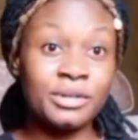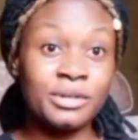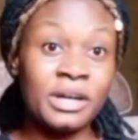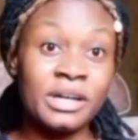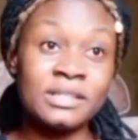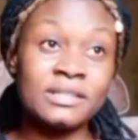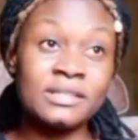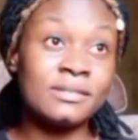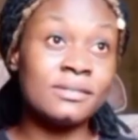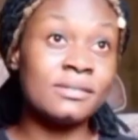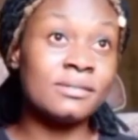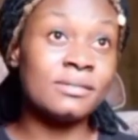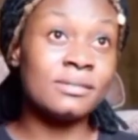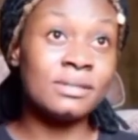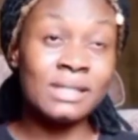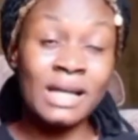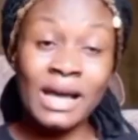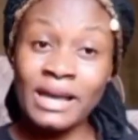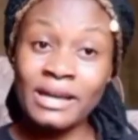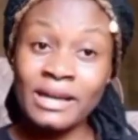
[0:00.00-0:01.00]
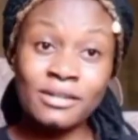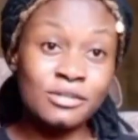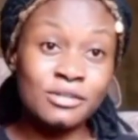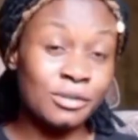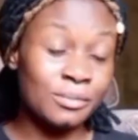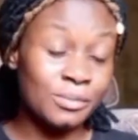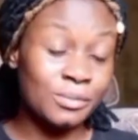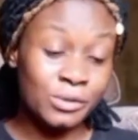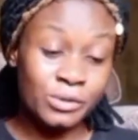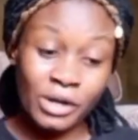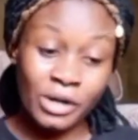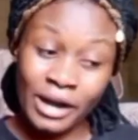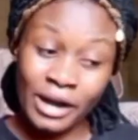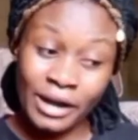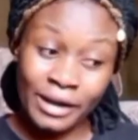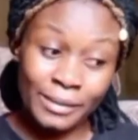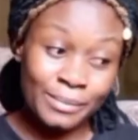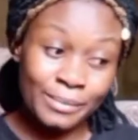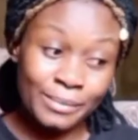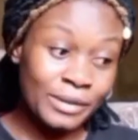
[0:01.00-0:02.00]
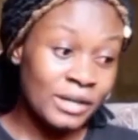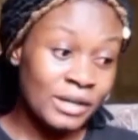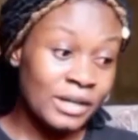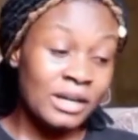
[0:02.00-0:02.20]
You guys, like, subscribe.